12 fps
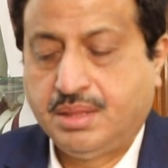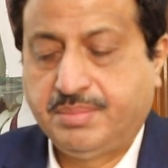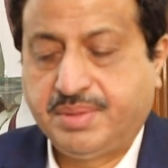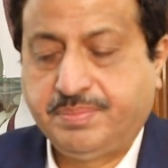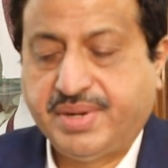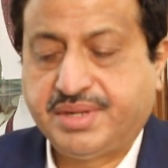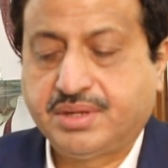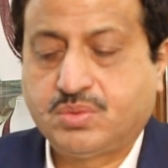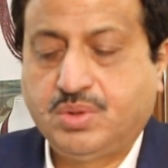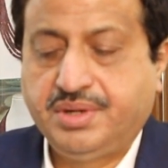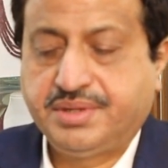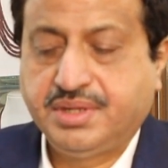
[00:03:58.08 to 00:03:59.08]
But better
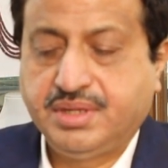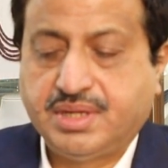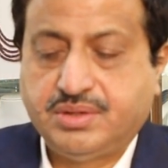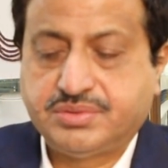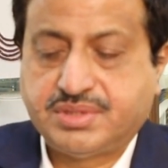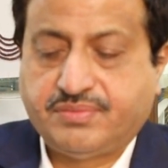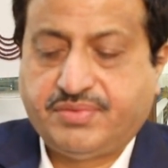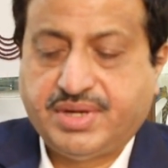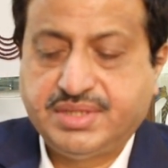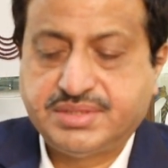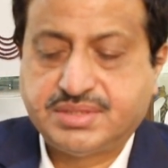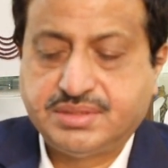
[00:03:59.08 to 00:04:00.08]
quality yellow
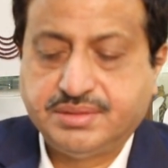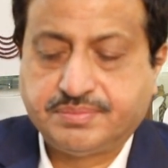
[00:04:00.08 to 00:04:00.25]
sapphires